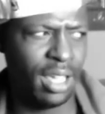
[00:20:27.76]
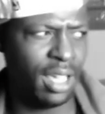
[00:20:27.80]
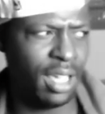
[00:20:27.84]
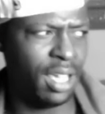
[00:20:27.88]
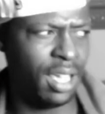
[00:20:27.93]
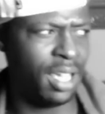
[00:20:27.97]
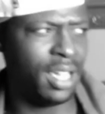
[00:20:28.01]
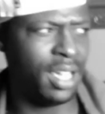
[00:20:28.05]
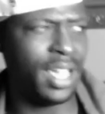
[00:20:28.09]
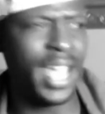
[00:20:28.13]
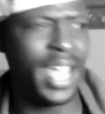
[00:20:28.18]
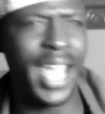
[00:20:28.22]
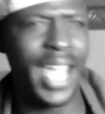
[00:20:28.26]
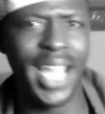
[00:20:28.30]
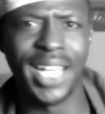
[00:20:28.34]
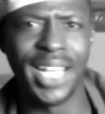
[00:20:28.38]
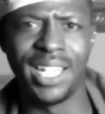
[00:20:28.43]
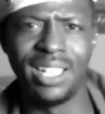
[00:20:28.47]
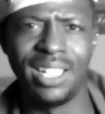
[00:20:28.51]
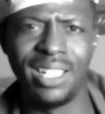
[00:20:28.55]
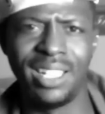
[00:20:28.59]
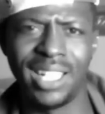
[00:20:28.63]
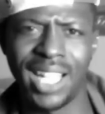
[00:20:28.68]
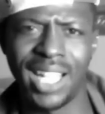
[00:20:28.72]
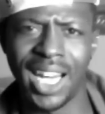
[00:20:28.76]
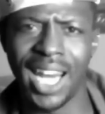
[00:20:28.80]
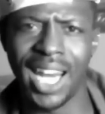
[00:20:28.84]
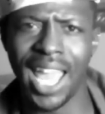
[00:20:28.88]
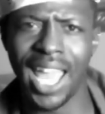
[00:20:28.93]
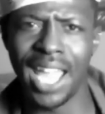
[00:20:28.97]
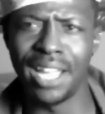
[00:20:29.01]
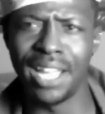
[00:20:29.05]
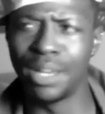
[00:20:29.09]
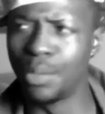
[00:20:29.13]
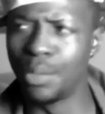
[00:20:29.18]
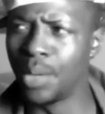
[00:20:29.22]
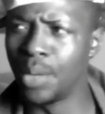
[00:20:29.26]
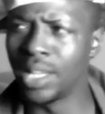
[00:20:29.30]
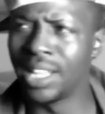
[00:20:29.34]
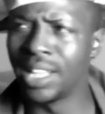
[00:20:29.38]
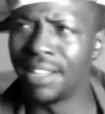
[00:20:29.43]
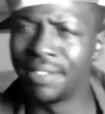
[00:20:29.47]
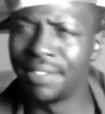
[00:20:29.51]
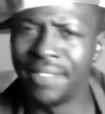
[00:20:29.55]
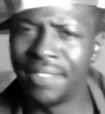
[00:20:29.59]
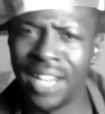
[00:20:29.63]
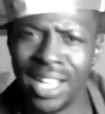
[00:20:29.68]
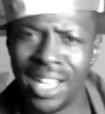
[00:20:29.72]
And Hannah looking like, what
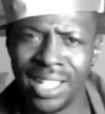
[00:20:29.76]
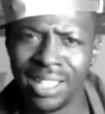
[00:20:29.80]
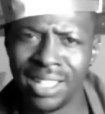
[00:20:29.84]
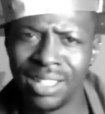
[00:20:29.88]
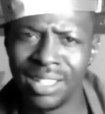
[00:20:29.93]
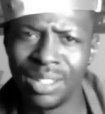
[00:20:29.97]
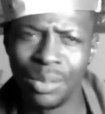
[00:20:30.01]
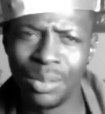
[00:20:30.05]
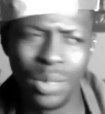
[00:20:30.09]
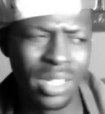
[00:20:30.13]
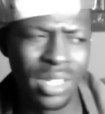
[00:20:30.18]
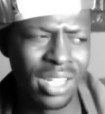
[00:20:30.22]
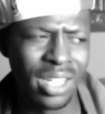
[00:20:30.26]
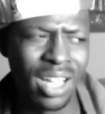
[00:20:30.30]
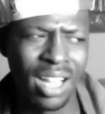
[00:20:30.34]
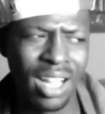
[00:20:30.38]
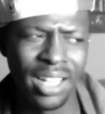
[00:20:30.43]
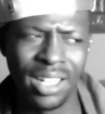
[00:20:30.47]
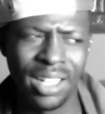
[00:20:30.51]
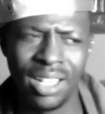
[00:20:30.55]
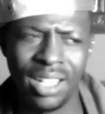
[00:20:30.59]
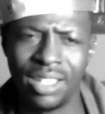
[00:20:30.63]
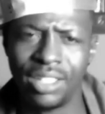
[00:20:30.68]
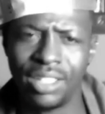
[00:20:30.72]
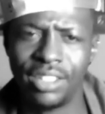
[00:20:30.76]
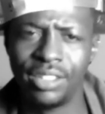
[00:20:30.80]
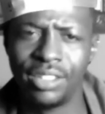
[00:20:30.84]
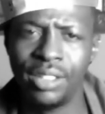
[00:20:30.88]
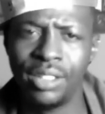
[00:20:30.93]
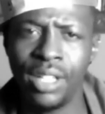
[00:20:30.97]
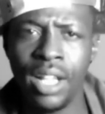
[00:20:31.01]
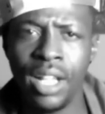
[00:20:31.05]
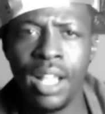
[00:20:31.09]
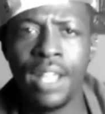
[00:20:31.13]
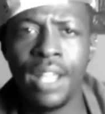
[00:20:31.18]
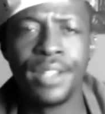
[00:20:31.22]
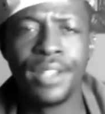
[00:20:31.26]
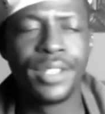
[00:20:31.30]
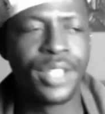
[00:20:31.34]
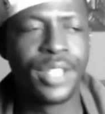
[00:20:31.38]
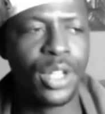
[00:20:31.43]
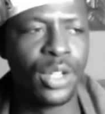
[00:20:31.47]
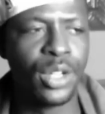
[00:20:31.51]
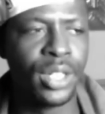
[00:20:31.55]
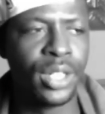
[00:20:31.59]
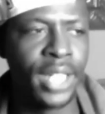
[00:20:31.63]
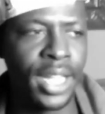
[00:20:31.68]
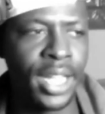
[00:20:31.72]
the fuck? What's going on?
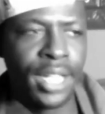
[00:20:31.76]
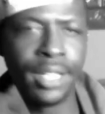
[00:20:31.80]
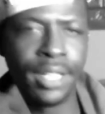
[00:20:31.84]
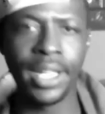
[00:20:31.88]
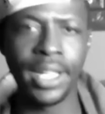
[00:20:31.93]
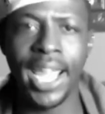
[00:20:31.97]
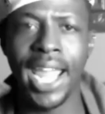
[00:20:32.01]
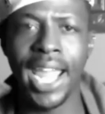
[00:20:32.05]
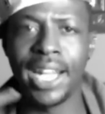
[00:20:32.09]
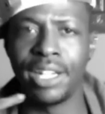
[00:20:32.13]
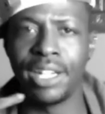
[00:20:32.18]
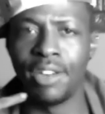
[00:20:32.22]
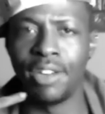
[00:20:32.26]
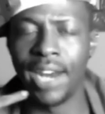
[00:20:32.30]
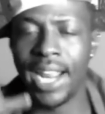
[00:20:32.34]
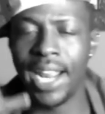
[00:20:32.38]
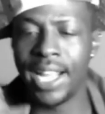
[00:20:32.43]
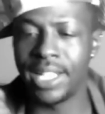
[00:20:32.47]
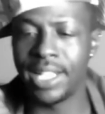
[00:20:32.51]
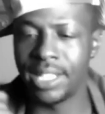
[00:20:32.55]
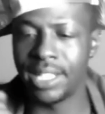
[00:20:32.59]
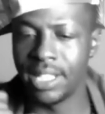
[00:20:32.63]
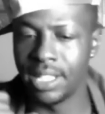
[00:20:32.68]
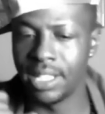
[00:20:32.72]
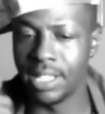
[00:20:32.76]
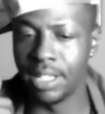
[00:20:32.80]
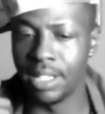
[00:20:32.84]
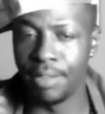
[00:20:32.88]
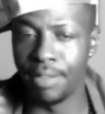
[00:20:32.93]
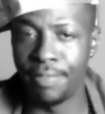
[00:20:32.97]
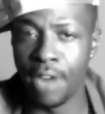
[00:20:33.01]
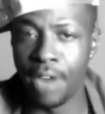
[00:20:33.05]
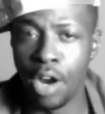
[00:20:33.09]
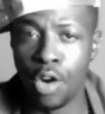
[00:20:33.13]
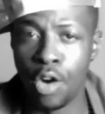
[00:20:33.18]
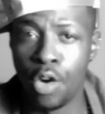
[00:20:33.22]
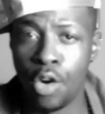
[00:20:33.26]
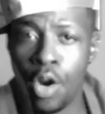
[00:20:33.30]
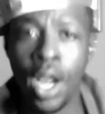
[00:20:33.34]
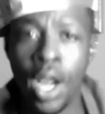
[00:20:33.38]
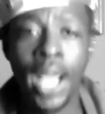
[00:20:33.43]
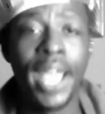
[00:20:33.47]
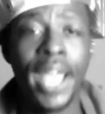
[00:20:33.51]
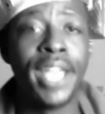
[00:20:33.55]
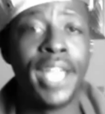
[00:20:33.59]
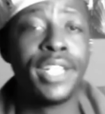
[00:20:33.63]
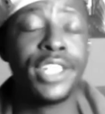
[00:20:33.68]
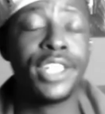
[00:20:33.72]
So then Catherine answers the
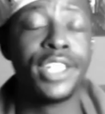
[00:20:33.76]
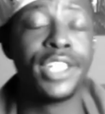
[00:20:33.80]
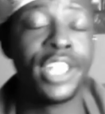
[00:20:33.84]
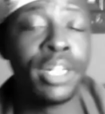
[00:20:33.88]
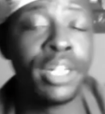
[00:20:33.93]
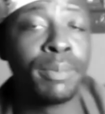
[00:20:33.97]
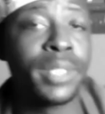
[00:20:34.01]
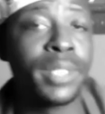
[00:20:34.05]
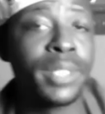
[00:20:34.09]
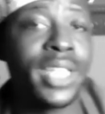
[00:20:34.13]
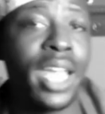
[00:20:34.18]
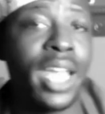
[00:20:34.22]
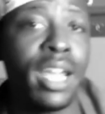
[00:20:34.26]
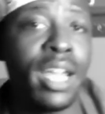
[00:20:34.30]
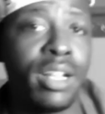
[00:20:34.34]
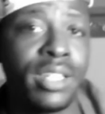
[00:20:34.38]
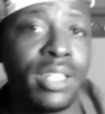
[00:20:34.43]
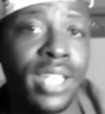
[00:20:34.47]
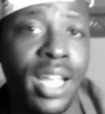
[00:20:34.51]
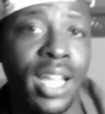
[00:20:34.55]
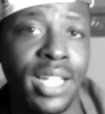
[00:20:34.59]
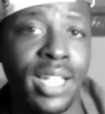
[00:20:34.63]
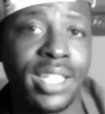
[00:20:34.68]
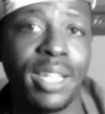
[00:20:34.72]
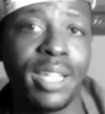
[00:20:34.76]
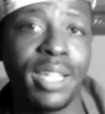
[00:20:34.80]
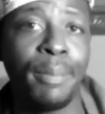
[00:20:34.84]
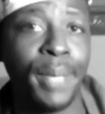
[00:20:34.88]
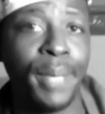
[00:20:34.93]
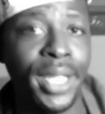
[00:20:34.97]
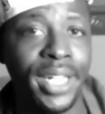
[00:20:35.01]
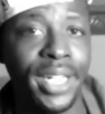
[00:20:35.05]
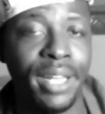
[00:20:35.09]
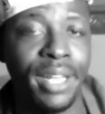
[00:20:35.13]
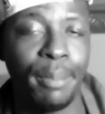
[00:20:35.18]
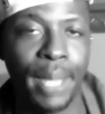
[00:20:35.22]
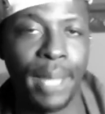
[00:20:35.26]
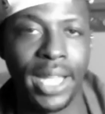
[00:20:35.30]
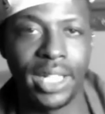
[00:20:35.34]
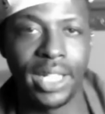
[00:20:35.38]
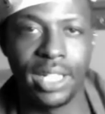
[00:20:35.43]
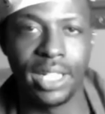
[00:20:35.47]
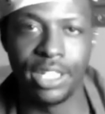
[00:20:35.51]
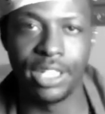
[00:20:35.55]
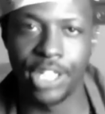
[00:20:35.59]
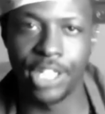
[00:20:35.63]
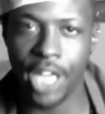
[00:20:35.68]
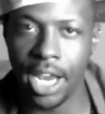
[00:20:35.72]
phone and Jim tells her to meet him at
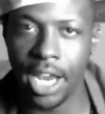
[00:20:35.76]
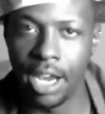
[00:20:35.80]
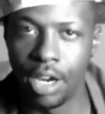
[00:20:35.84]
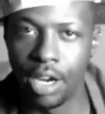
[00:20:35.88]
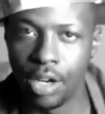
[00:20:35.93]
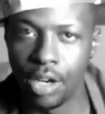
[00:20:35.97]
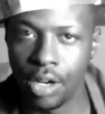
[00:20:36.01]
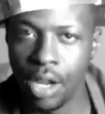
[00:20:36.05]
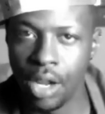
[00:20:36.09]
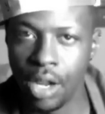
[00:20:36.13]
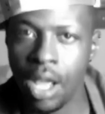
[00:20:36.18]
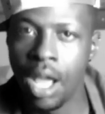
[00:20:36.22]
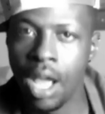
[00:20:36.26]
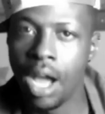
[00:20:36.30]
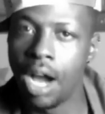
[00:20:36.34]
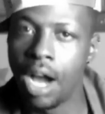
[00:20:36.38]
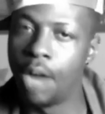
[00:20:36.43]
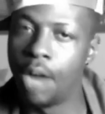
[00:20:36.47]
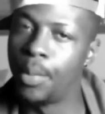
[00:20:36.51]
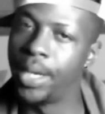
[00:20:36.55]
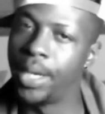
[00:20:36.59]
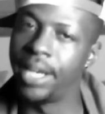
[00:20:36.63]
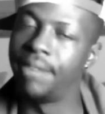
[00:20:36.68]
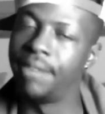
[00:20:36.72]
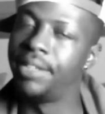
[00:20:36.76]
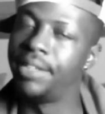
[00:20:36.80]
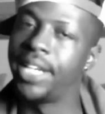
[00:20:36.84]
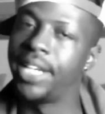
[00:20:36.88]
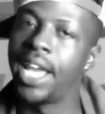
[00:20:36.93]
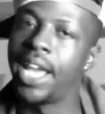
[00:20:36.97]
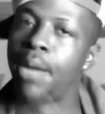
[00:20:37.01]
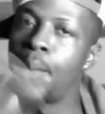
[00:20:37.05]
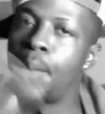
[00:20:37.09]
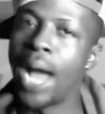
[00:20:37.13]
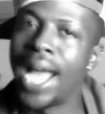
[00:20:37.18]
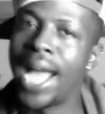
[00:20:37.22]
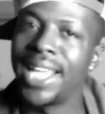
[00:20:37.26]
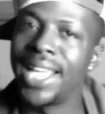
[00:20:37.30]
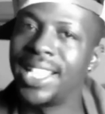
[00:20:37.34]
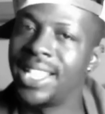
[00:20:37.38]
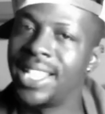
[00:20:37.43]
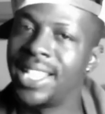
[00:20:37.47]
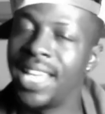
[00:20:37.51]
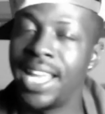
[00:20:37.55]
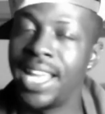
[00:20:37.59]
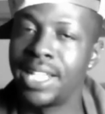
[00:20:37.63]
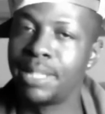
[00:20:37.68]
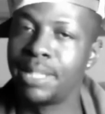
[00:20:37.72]
the jail or whatever that Wyatt
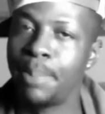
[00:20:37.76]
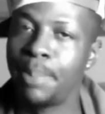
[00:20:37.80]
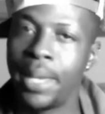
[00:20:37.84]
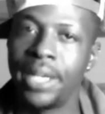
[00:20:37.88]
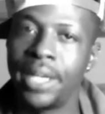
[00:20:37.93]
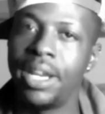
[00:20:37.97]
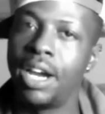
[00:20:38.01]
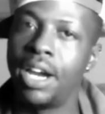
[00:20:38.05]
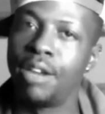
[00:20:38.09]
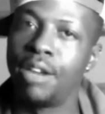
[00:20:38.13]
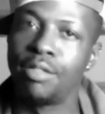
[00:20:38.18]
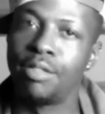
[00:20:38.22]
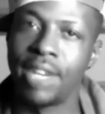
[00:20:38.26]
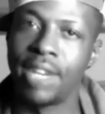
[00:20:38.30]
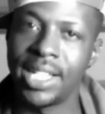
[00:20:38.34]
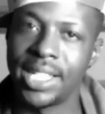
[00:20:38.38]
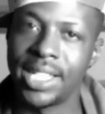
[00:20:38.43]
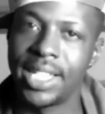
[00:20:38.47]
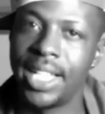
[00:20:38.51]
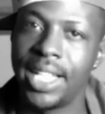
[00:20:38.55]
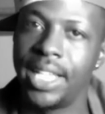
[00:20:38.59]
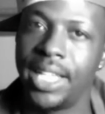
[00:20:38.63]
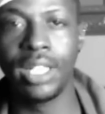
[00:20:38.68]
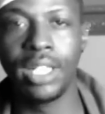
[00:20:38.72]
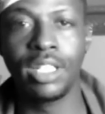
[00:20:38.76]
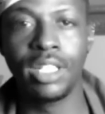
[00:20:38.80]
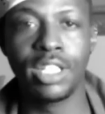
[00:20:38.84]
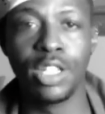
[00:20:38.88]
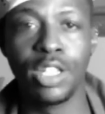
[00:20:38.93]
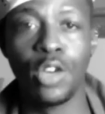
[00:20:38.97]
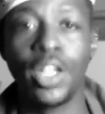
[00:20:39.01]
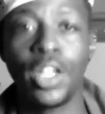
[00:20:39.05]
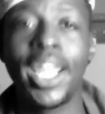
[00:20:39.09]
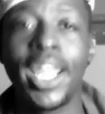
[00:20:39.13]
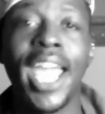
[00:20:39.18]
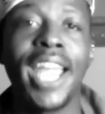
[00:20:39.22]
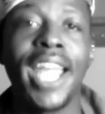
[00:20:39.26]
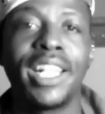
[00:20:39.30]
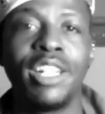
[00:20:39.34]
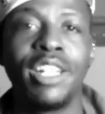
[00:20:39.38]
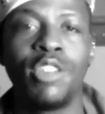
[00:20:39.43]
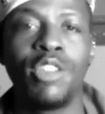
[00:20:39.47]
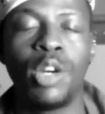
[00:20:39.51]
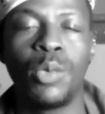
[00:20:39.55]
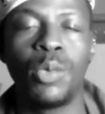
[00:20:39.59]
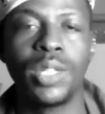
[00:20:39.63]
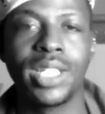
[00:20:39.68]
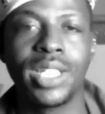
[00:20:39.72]
has been arrested. So
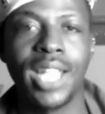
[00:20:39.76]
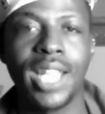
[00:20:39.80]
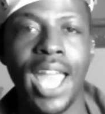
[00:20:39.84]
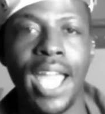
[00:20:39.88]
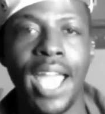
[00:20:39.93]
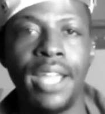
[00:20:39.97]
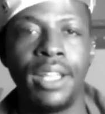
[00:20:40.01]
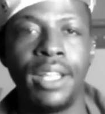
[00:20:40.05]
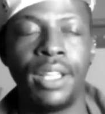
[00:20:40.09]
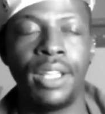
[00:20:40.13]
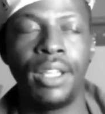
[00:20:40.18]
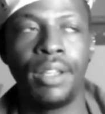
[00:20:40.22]
Catherine was like,